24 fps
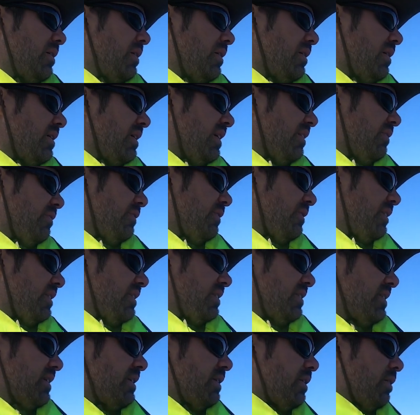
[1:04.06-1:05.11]
all right,
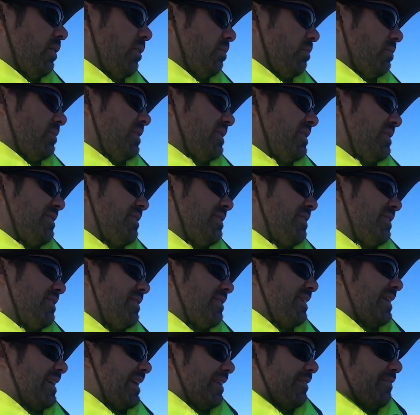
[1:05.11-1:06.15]
finally, oh,
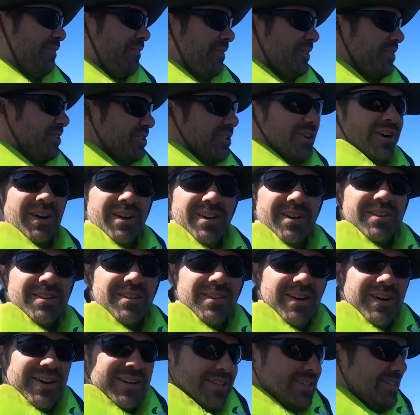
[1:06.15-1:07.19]
had a fish on and
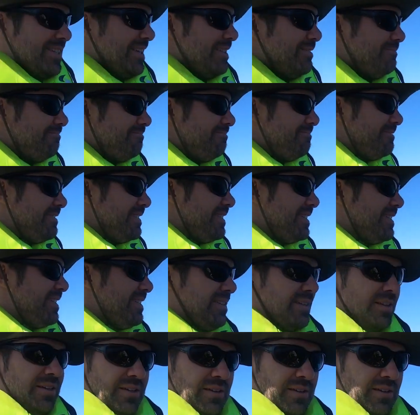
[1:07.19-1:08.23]
lost it
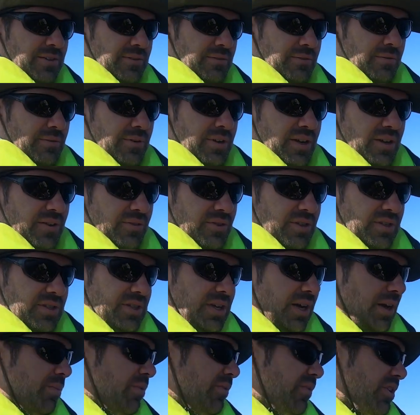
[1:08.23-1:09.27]
right over the
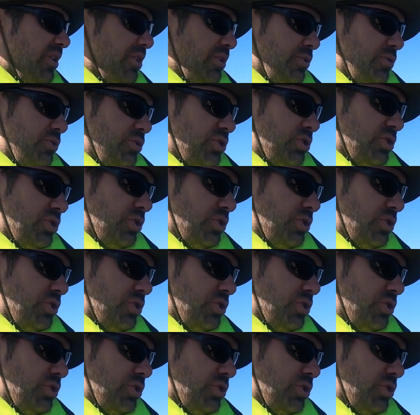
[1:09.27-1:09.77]
top of a huge